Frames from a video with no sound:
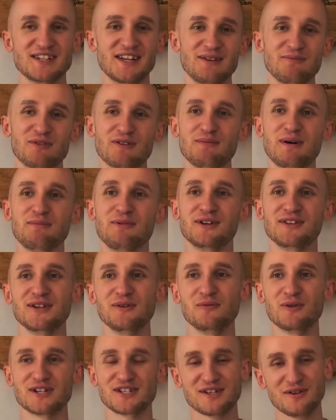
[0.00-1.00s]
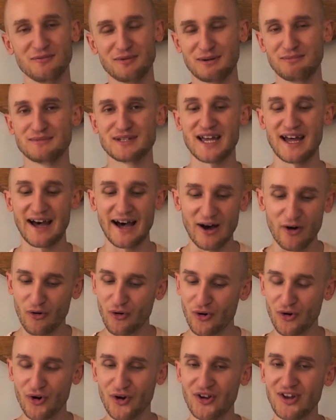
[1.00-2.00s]
sitting with my bloody Whisky Whims hat
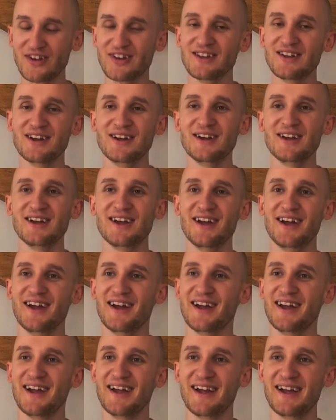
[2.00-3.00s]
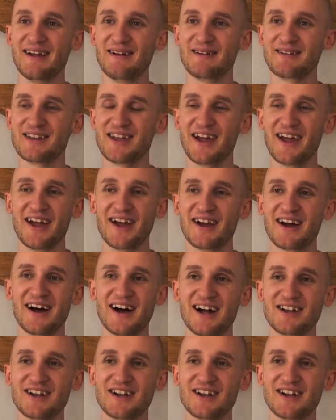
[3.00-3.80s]
on and uh, yeah,